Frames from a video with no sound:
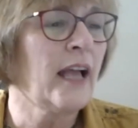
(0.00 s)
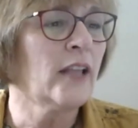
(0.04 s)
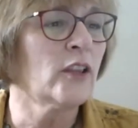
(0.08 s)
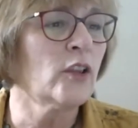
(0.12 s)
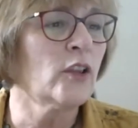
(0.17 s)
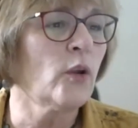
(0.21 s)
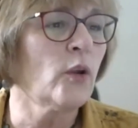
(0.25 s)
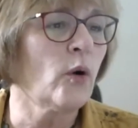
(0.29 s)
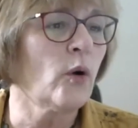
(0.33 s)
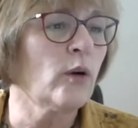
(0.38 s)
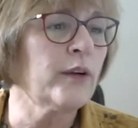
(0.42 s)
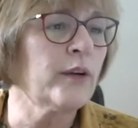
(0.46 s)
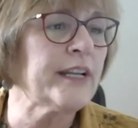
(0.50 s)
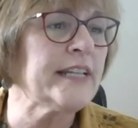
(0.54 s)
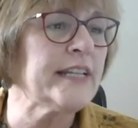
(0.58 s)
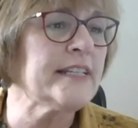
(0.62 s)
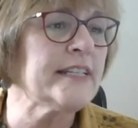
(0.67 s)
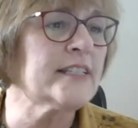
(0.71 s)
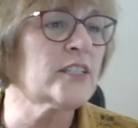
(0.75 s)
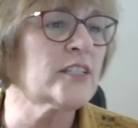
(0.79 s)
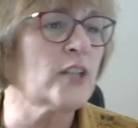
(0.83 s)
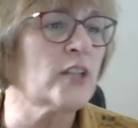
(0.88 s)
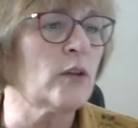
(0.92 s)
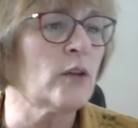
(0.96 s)
Lori
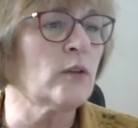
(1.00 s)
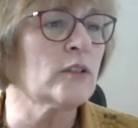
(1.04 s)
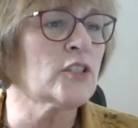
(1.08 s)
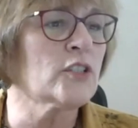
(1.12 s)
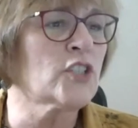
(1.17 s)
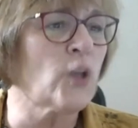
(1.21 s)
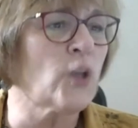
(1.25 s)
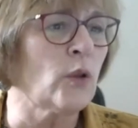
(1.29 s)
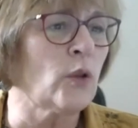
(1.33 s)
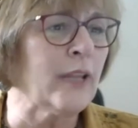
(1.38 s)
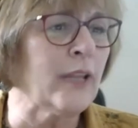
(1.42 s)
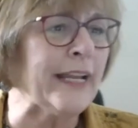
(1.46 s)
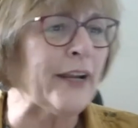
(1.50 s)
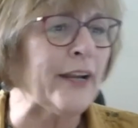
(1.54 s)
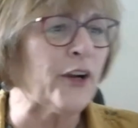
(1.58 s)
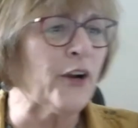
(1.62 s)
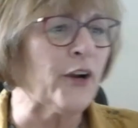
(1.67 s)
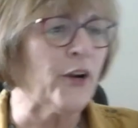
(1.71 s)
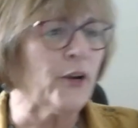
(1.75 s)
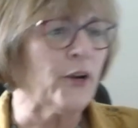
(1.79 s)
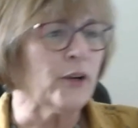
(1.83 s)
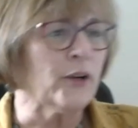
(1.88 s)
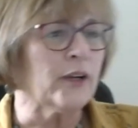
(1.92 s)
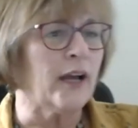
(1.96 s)

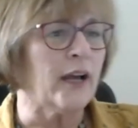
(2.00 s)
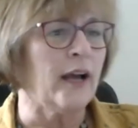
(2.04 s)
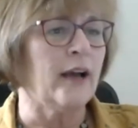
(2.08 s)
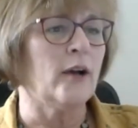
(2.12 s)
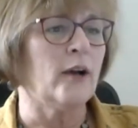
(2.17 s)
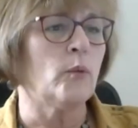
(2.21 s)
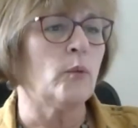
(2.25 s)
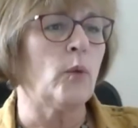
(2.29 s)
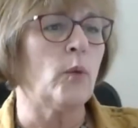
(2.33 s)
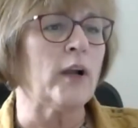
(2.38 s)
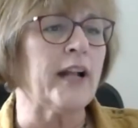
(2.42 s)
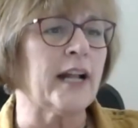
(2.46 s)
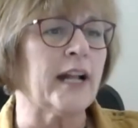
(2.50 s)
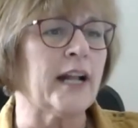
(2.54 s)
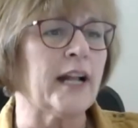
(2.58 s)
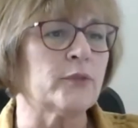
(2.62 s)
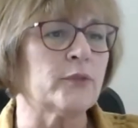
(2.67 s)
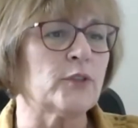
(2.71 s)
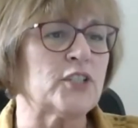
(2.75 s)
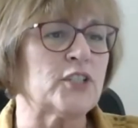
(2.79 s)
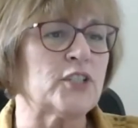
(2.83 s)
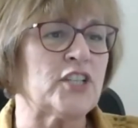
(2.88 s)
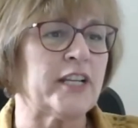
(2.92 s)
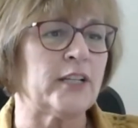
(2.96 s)
Zolinger, uh, what kind of
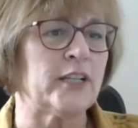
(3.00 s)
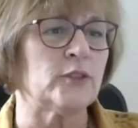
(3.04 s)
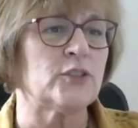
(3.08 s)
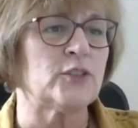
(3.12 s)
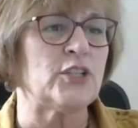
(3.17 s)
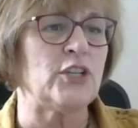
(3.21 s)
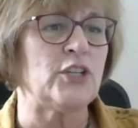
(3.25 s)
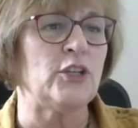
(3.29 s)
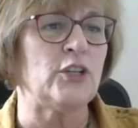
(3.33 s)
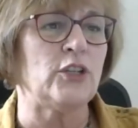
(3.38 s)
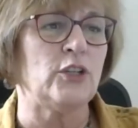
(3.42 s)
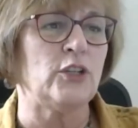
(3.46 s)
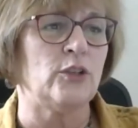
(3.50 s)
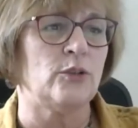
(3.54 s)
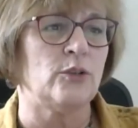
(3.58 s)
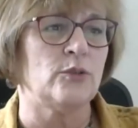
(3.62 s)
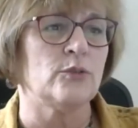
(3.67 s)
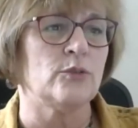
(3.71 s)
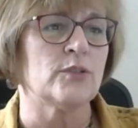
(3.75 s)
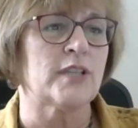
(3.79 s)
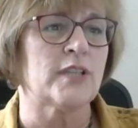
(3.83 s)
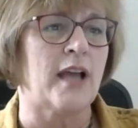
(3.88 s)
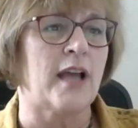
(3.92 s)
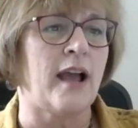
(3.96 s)
ridge do you
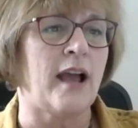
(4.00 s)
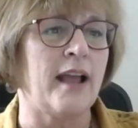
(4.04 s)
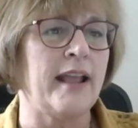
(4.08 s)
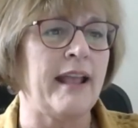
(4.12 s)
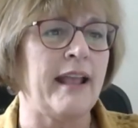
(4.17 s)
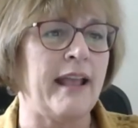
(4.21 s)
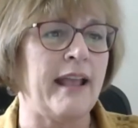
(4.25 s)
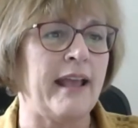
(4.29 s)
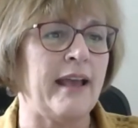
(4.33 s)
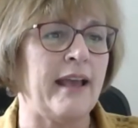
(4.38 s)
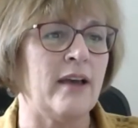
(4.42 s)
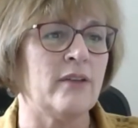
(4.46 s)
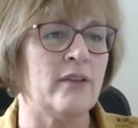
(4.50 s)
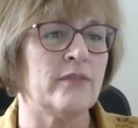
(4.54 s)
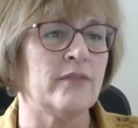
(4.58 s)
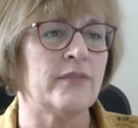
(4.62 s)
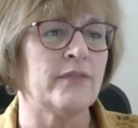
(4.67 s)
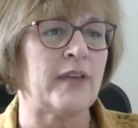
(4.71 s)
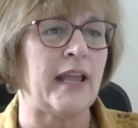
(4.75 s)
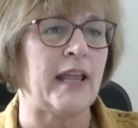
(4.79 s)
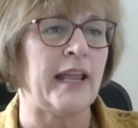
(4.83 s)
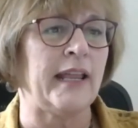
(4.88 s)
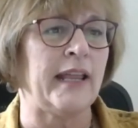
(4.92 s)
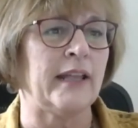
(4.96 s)
use? I have
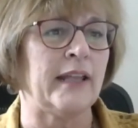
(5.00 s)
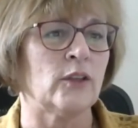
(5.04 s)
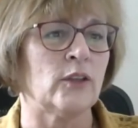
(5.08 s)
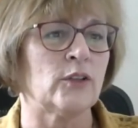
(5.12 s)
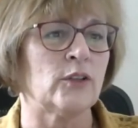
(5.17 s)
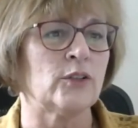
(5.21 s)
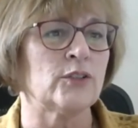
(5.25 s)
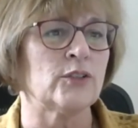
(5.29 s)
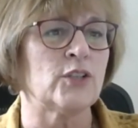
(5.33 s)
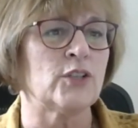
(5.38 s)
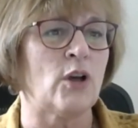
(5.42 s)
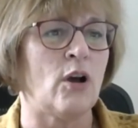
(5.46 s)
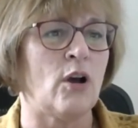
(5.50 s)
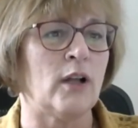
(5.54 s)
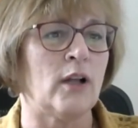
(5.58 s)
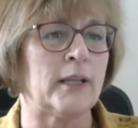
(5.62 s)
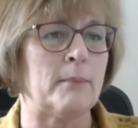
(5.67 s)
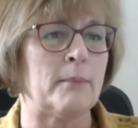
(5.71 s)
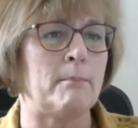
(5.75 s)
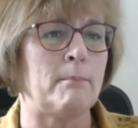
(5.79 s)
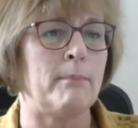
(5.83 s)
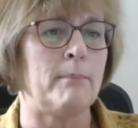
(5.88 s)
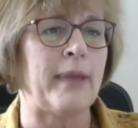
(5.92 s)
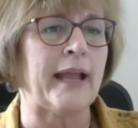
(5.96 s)
and learned on
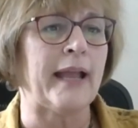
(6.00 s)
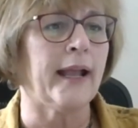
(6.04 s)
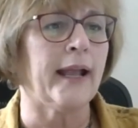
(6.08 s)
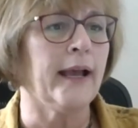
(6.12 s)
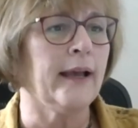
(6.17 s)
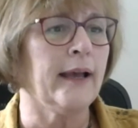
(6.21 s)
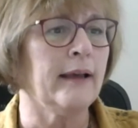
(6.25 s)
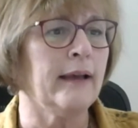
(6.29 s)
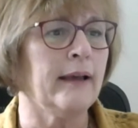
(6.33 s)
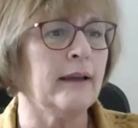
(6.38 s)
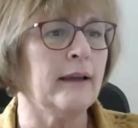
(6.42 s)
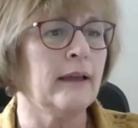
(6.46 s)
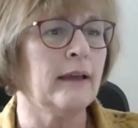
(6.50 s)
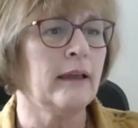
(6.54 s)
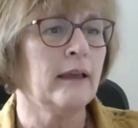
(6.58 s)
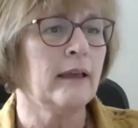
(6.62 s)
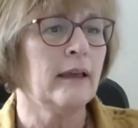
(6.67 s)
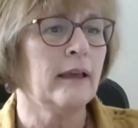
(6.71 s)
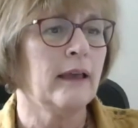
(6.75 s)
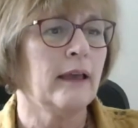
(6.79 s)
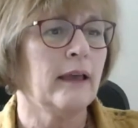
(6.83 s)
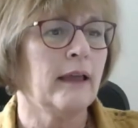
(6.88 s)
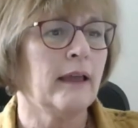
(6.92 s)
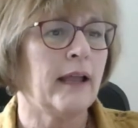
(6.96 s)
a Beka, and
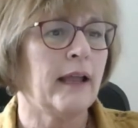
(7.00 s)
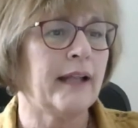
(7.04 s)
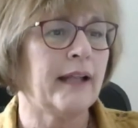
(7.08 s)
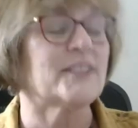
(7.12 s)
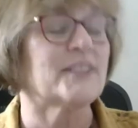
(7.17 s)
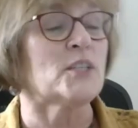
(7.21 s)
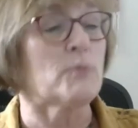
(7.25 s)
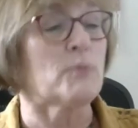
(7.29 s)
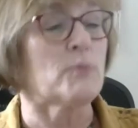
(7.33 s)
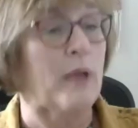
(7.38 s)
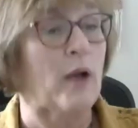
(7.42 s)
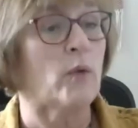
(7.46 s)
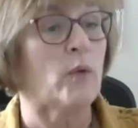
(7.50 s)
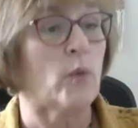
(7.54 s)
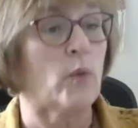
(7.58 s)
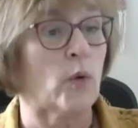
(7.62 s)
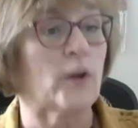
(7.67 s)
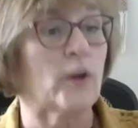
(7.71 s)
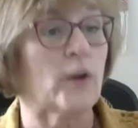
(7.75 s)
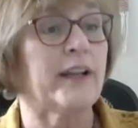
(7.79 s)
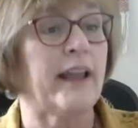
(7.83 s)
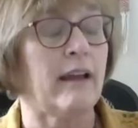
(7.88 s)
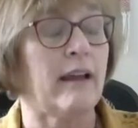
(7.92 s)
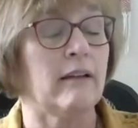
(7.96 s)
it's about
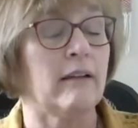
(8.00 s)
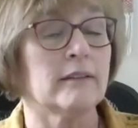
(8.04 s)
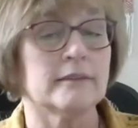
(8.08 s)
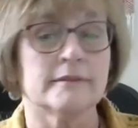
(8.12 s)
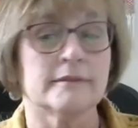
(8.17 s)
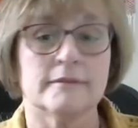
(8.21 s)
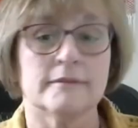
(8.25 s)
worn out.